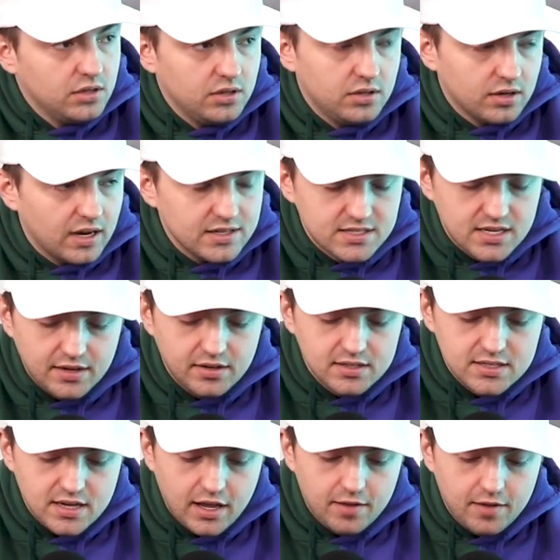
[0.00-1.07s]
They're not saying
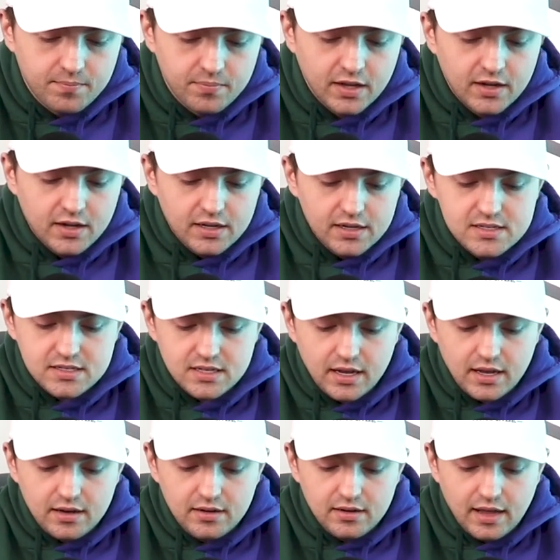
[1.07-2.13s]
his name, and
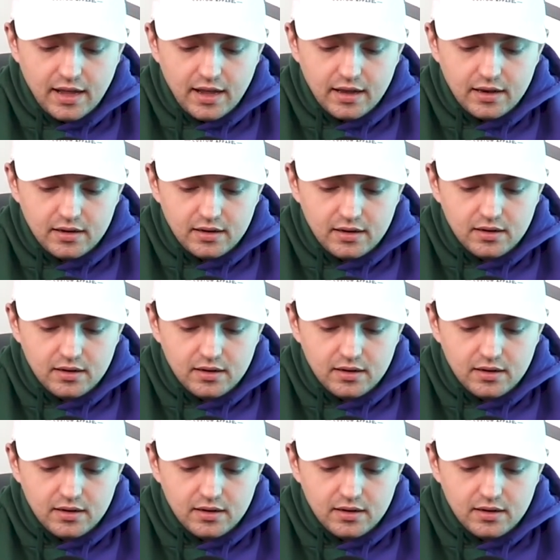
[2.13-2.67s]
said that